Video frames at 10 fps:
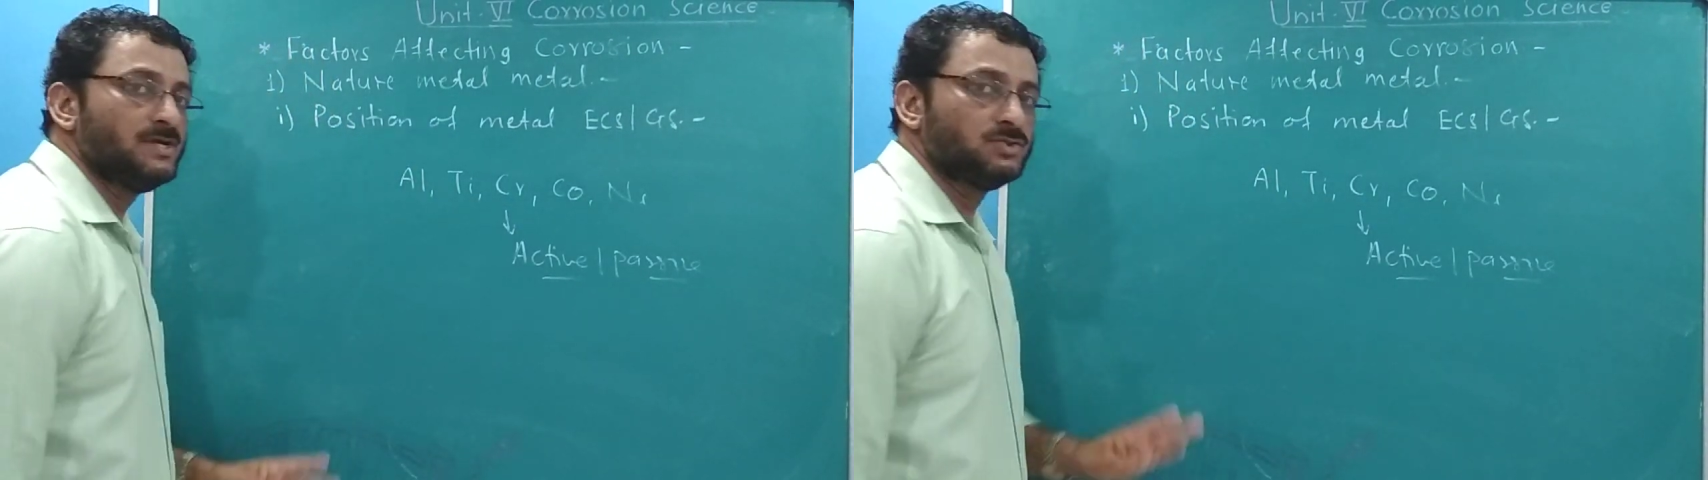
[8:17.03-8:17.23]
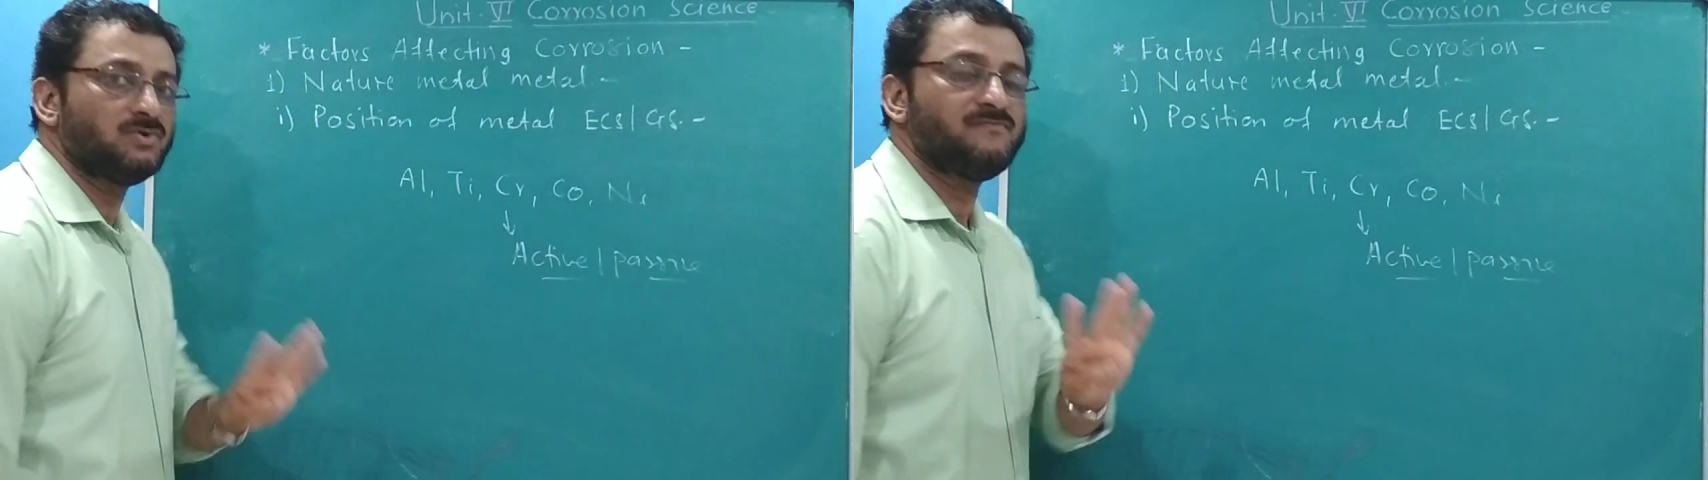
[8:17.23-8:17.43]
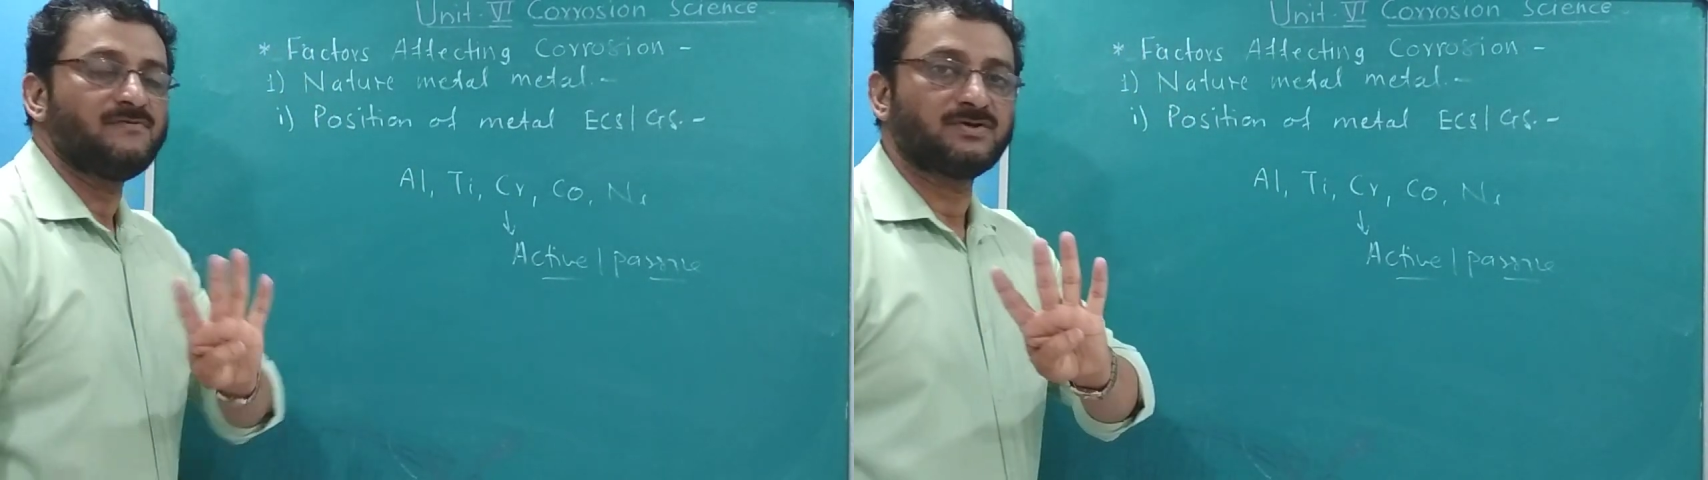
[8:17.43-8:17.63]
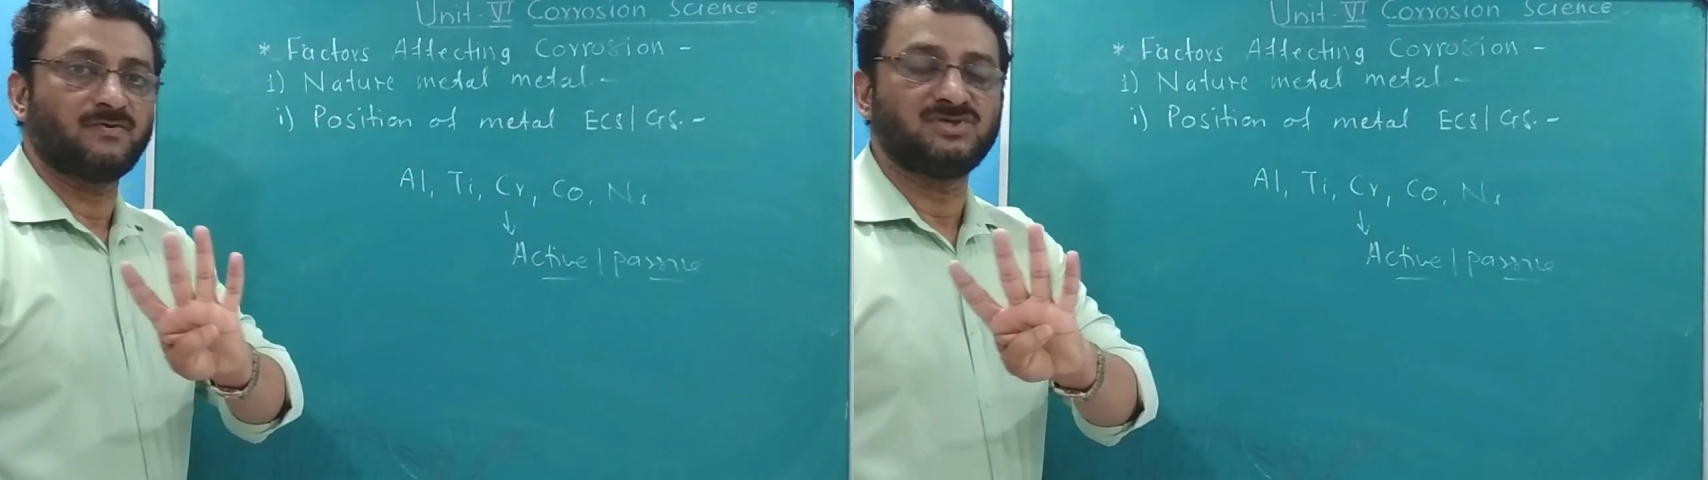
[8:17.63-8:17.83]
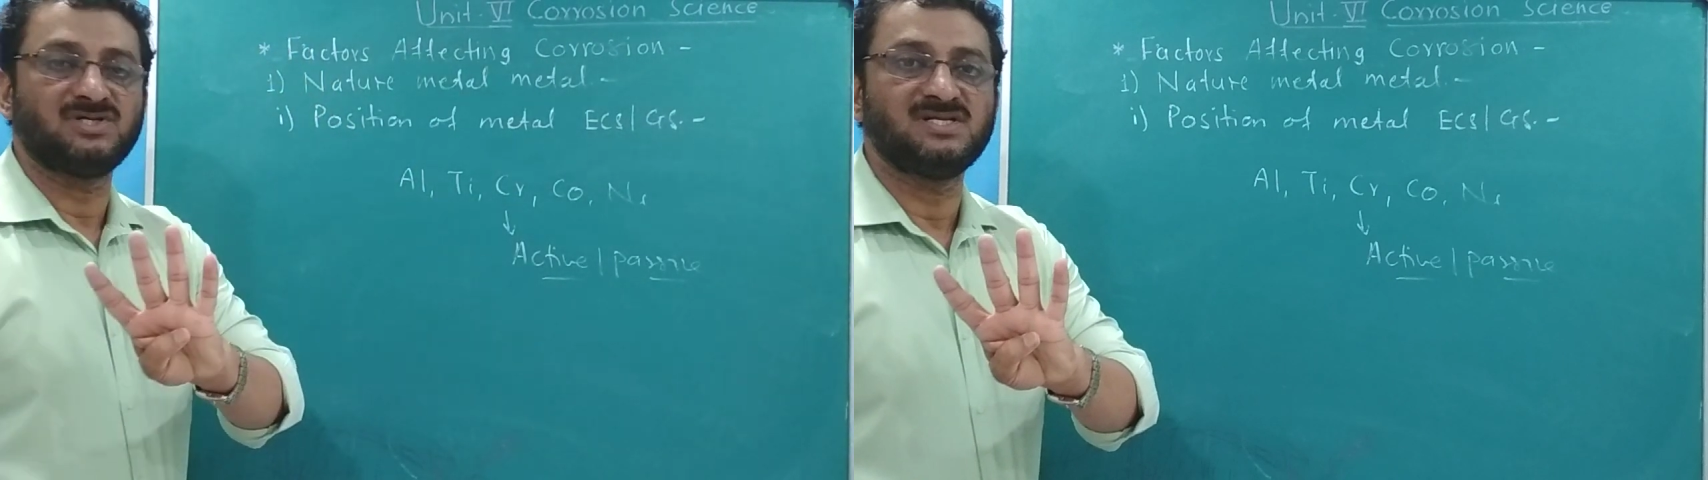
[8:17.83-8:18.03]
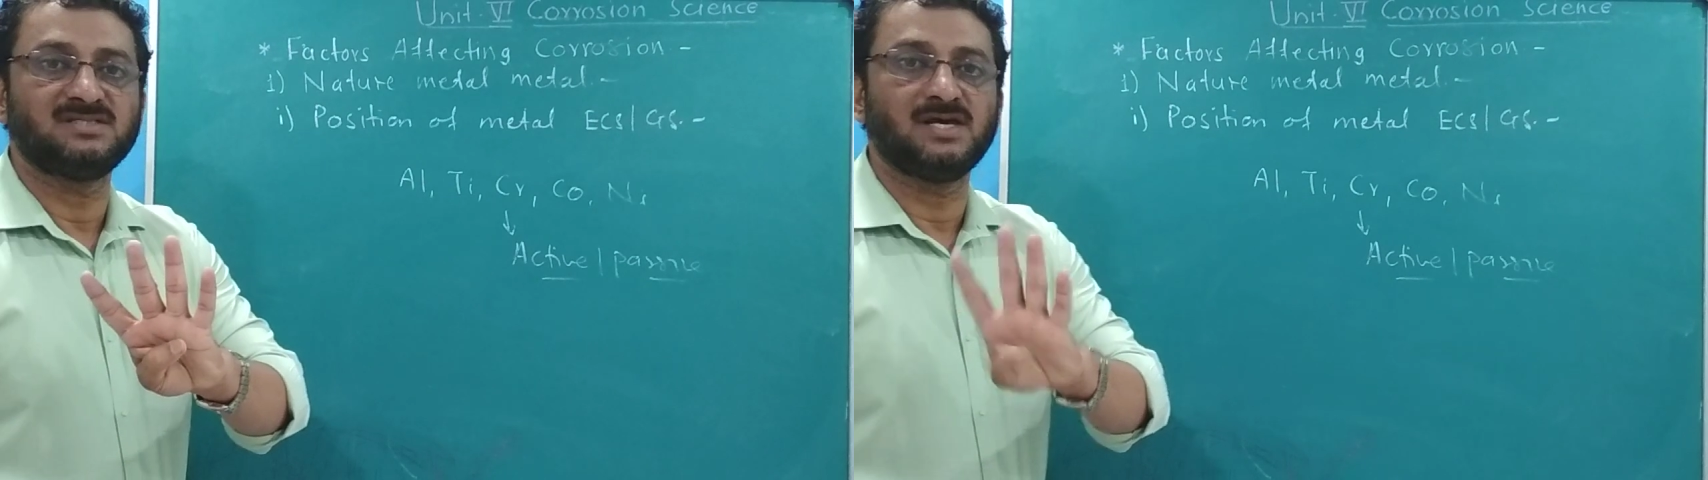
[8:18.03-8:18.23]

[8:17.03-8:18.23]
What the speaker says: So if a question is